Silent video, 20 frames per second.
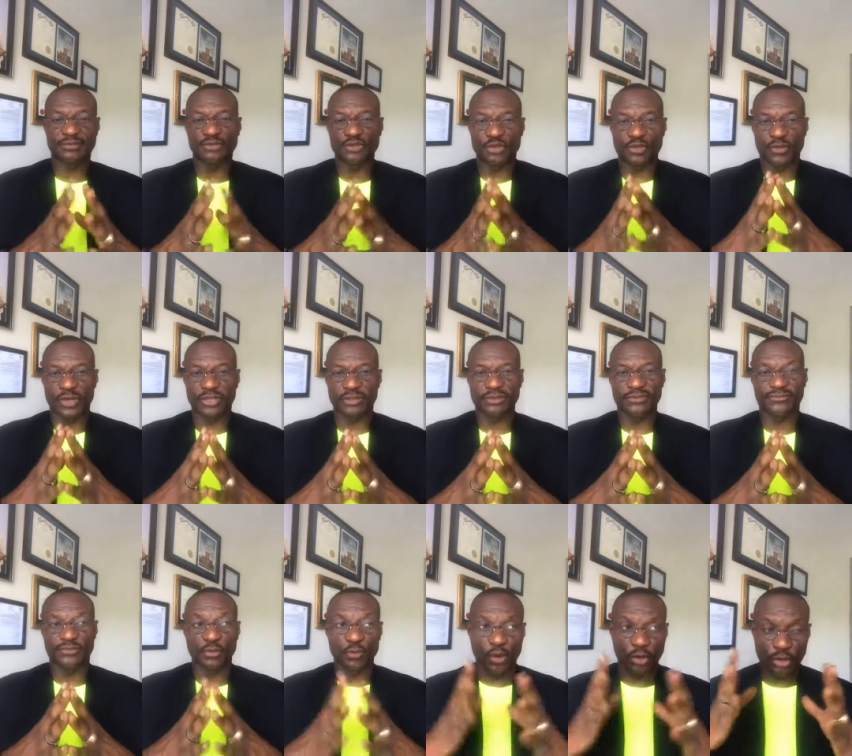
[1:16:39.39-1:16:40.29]
Do it.
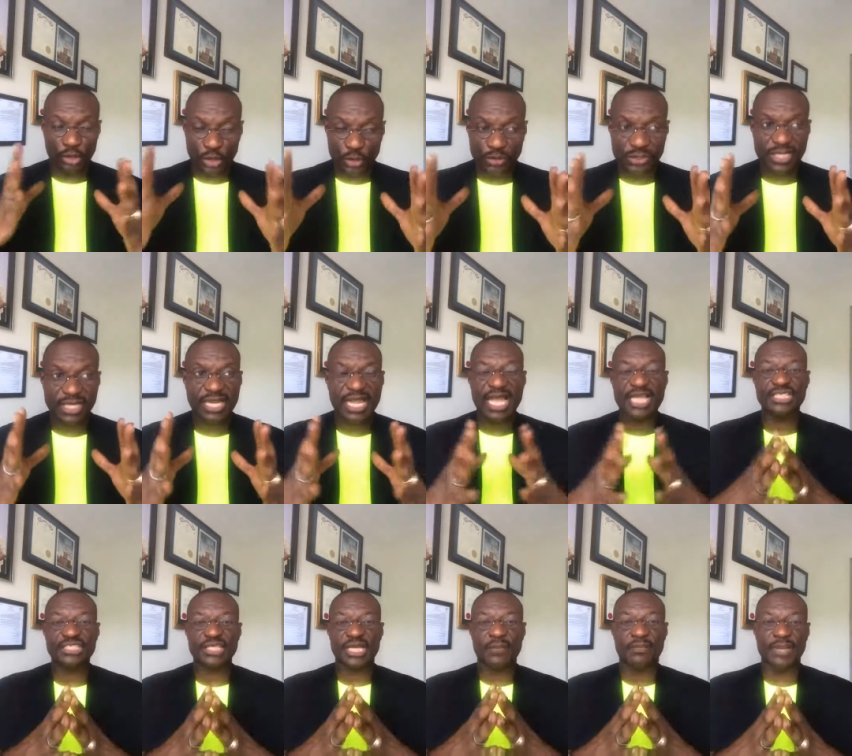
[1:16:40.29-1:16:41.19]
If you want to use a
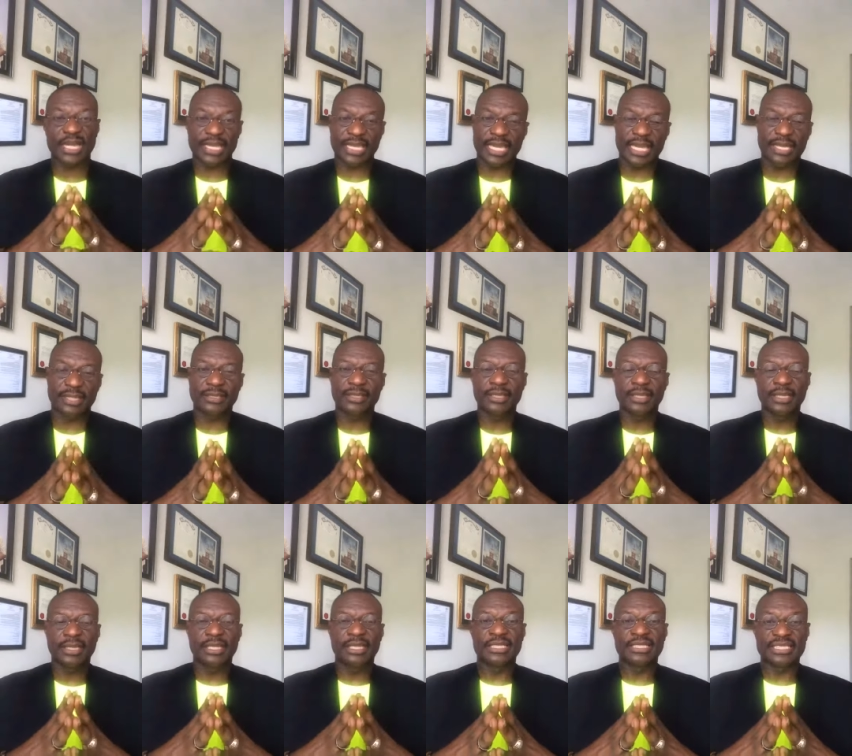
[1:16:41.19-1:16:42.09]
cash app again,
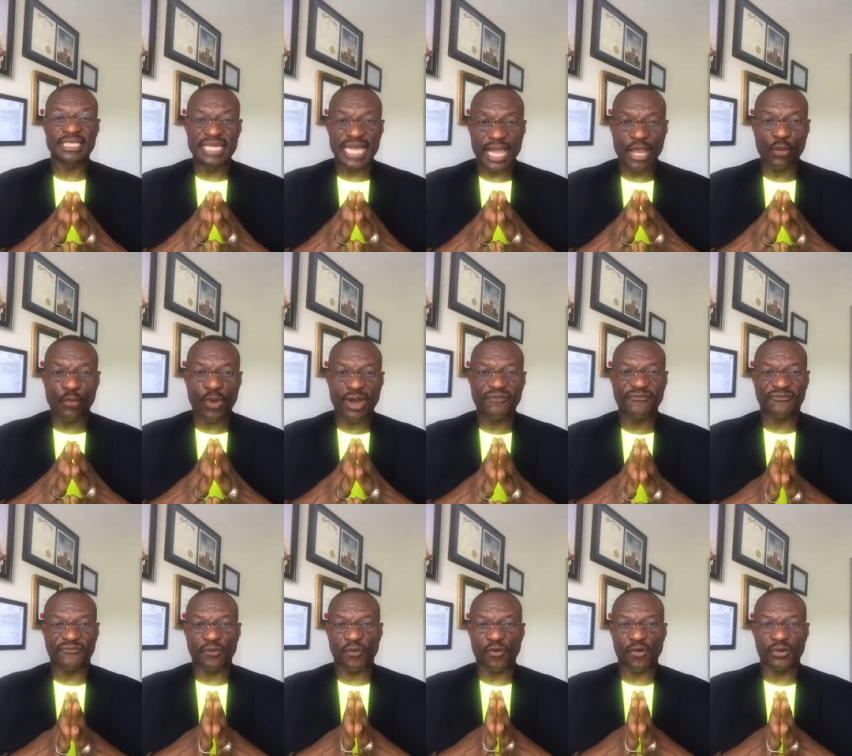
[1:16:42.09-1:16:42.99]
it's
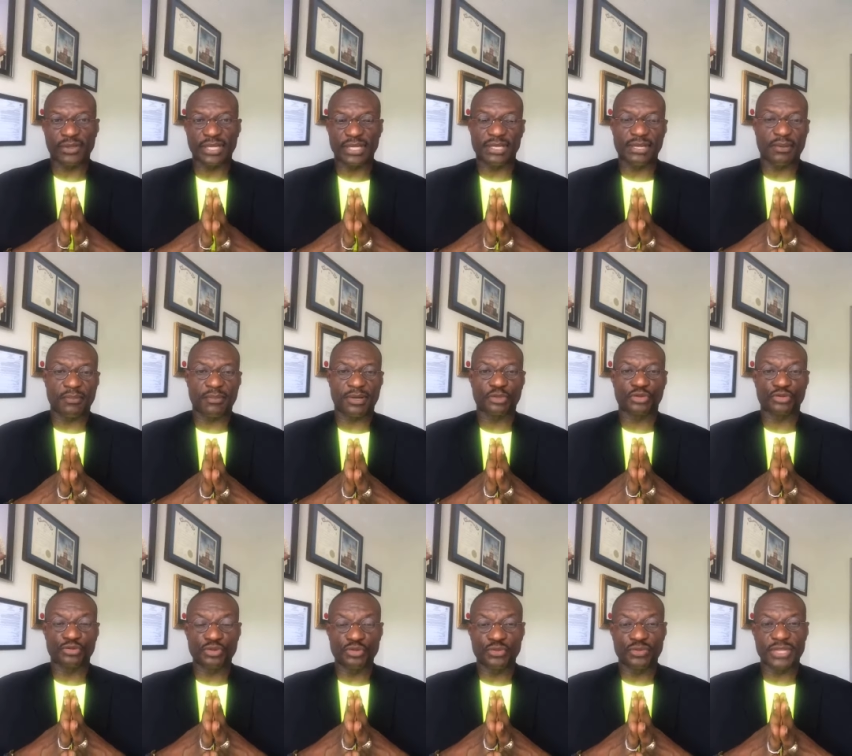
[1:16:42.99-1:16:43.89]
914. The number
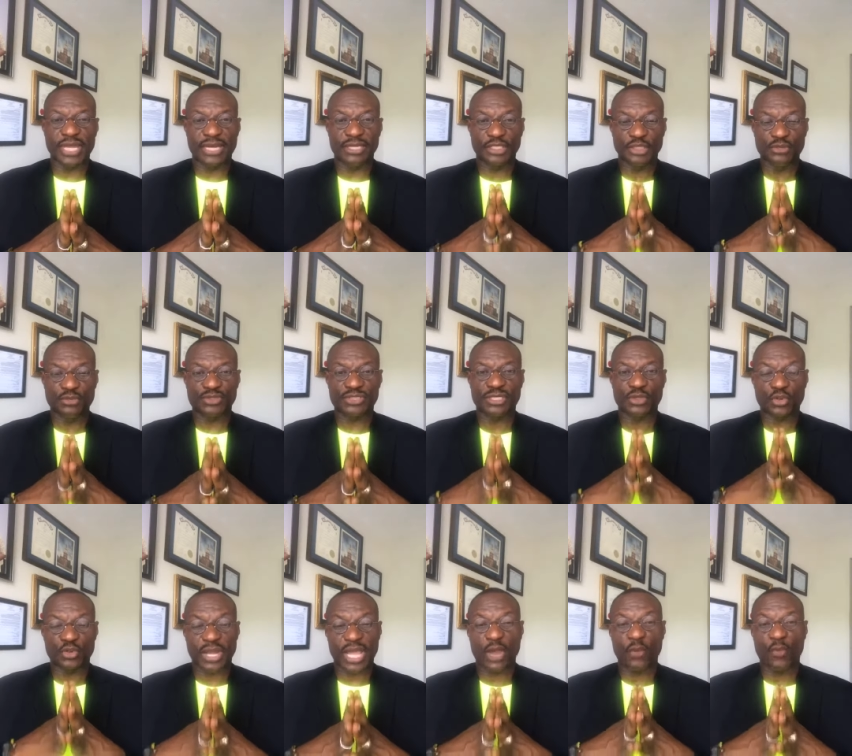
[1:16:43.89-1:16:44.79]
to do that, use
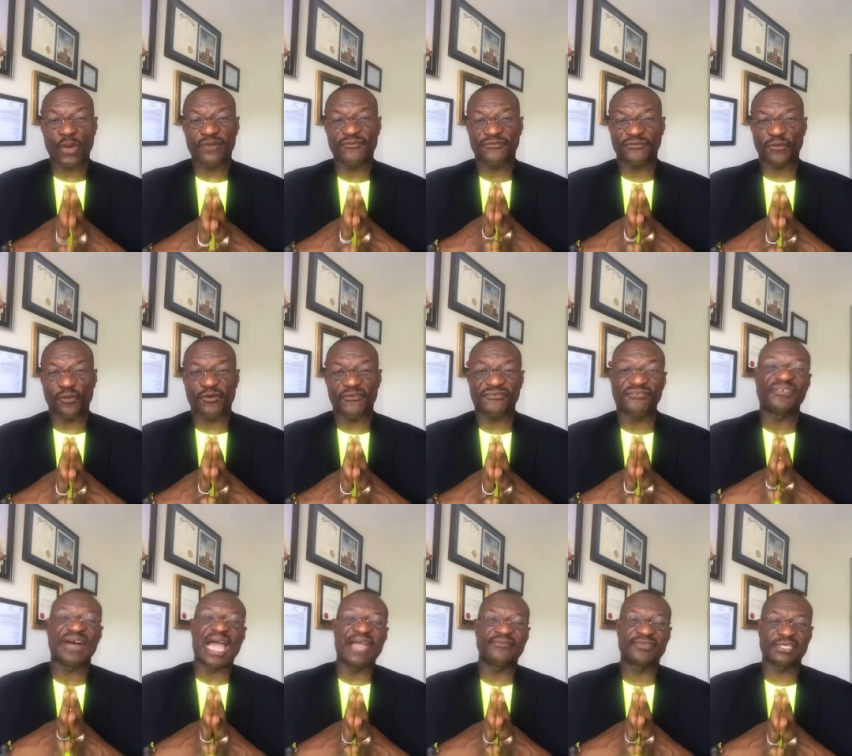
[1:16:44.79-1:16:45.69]
it 914
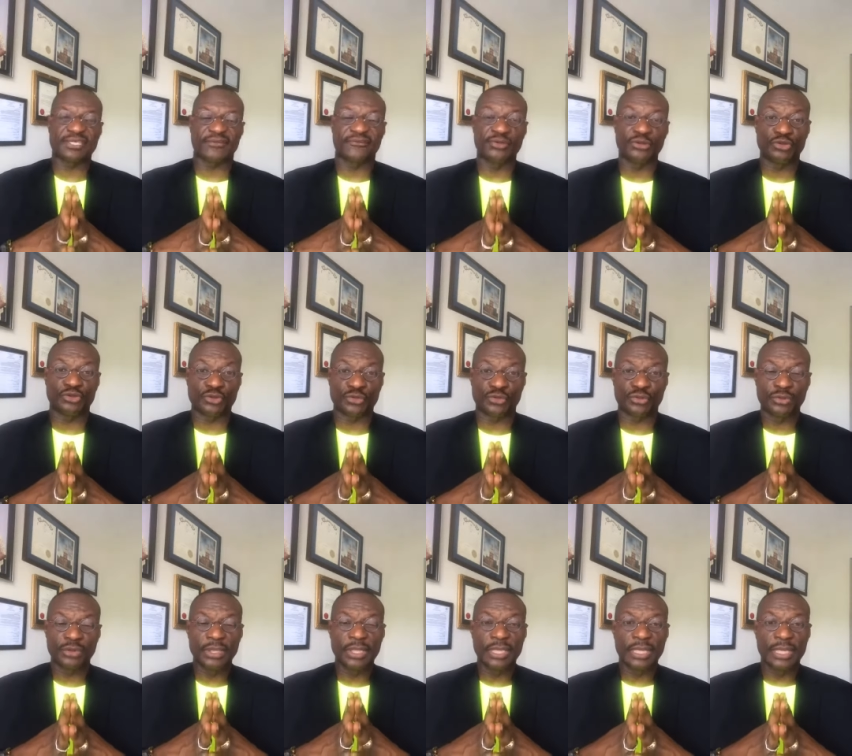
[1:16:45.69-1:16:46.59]
572